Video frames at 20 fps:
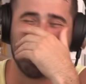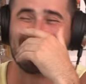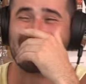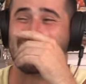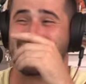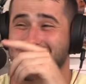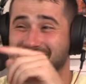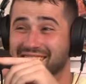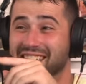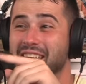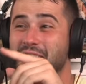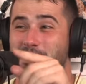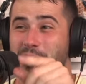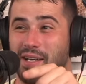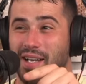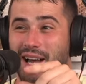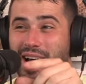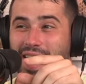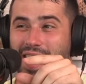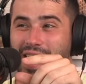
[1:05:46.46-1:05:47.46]
it's the same
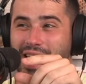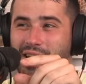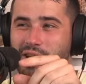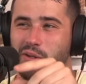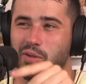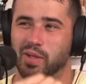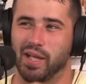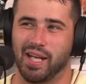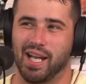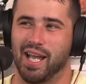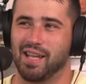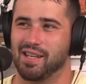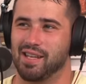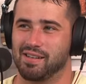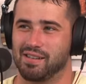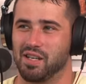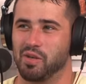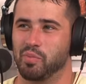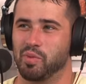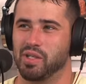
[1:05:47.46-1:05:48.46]
guy who like had that
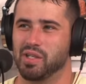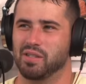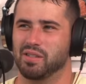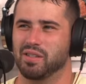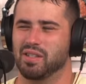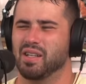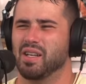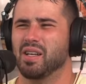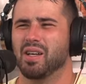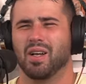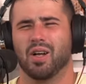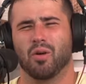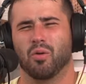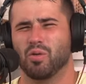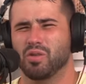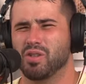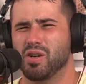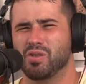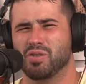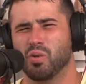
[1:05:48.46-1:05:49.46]
company. Oh, that yeah. Well,
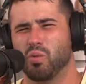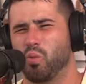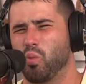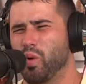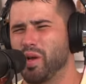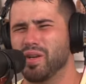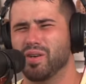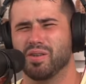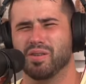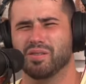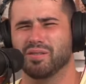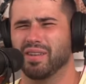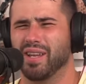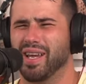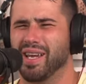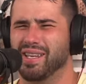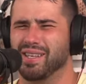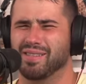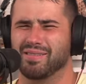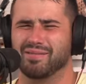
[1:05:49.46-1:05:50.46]
which who, also weird
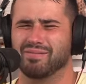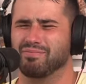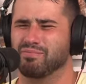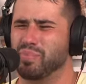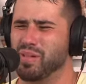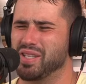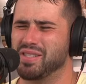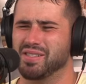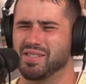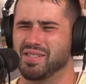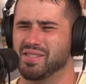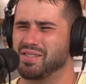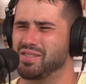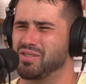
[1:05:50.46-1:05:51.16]
like business